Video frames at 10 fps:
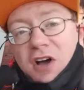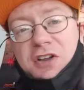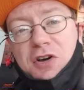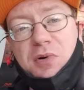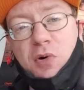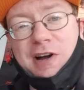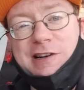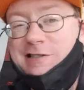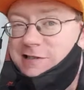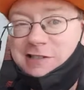audio port
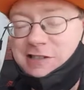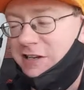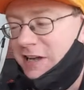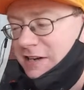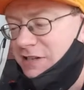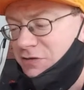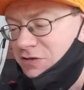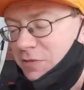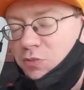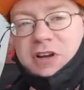decides to
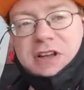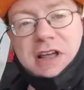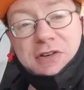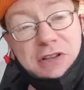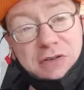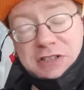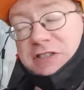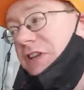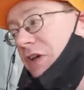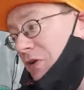stop working now too,
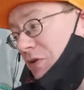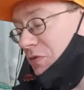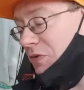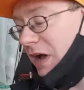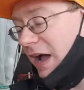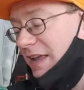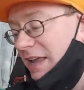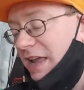so I